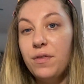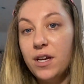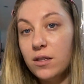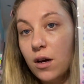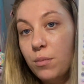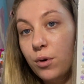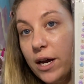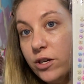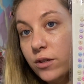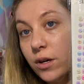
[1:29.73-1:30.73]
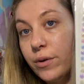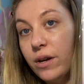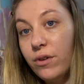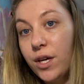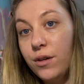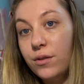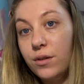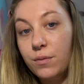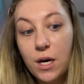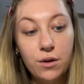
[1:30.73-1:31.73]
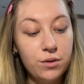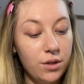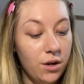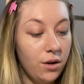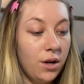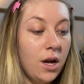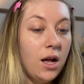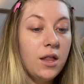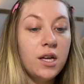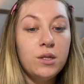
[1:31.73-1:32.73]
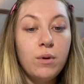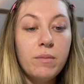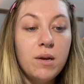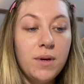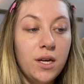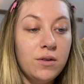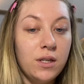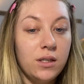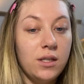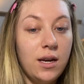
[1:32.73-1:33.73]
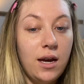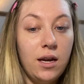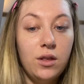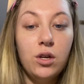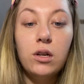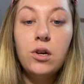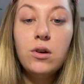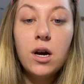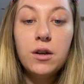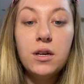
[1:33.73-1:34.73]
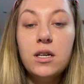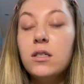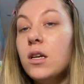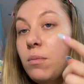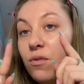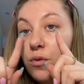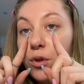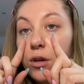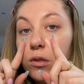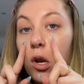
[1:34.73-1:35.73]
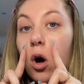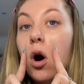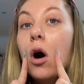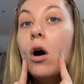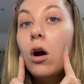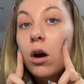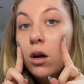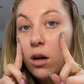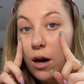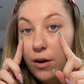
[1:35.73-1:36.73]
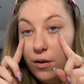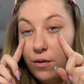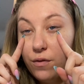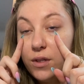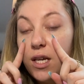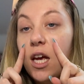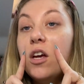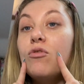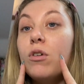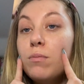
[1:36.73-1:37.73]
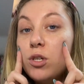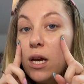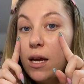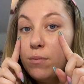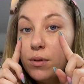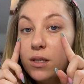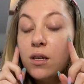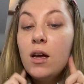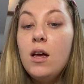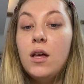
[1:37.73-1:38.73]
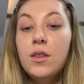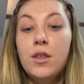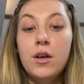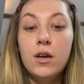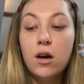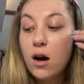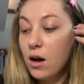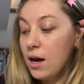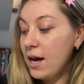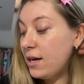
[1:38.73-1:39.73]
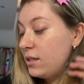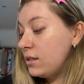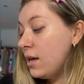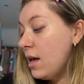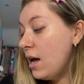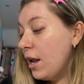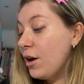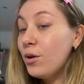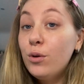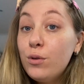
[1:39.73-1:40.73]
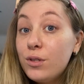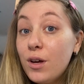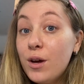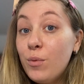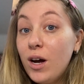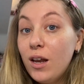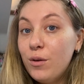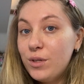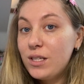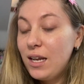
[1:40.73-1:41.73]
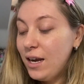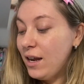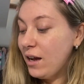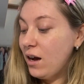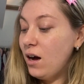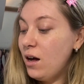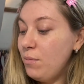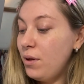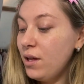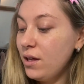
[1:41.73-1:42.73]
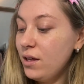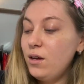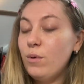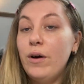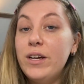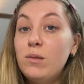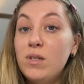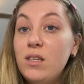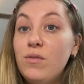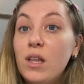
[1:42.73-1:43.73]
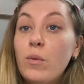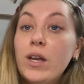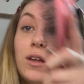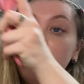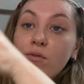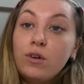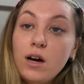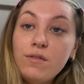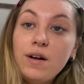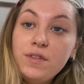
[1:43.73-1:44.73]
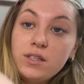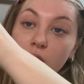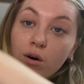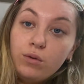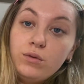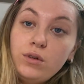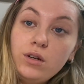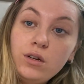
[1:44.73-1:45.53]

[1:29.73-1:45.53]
these that I bought ages ago and never used as well. So that's what I'm going to be using today. The glue gun is going to be for those long kind of teardrop shapes that Gaga has. And I also, while I was cleaning up, well, I specifically went looking for it, I found this old